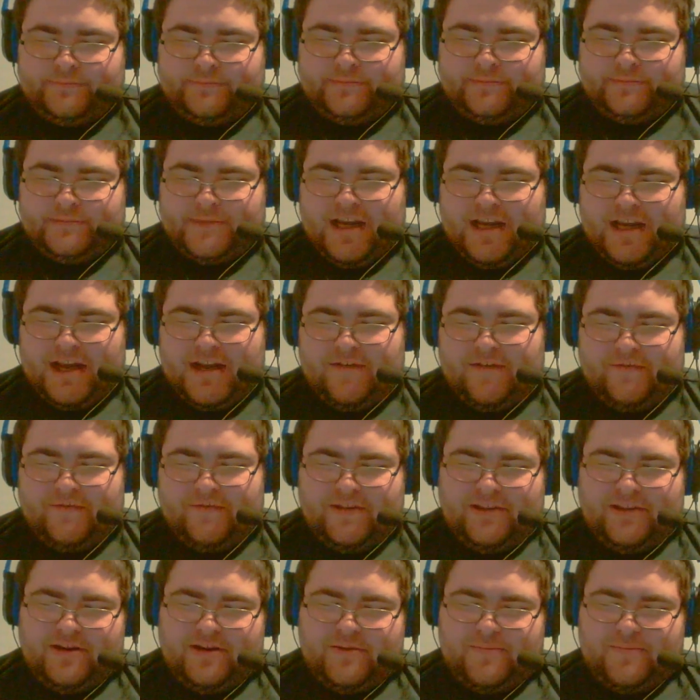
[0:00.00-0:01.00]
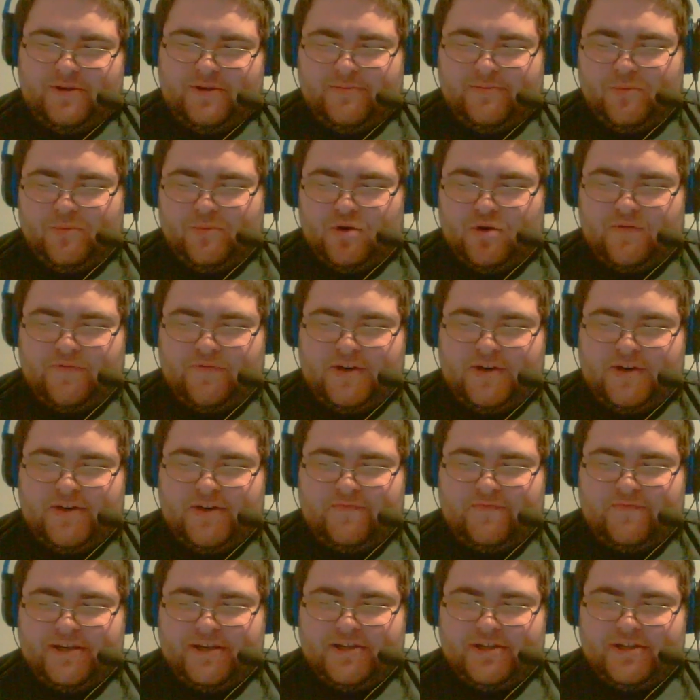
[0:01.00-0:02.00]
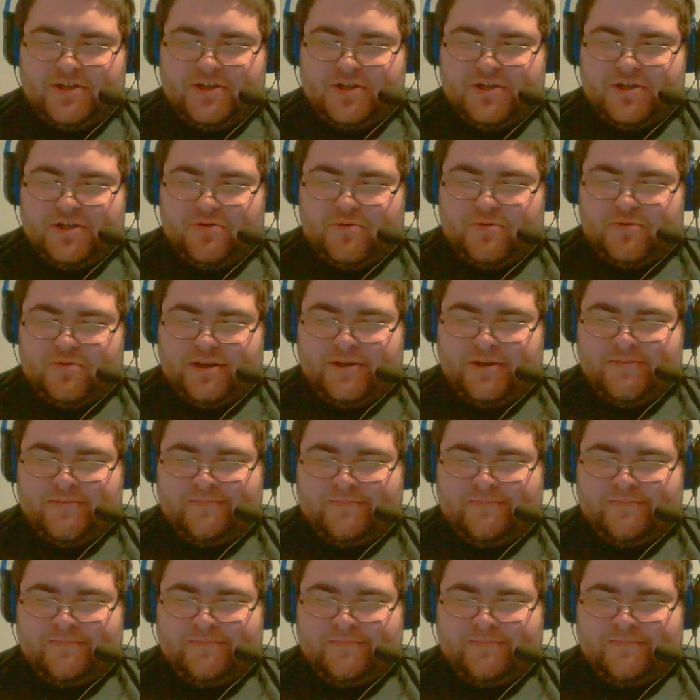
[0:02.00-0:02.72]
kind of a little bit more of an advantage in a way.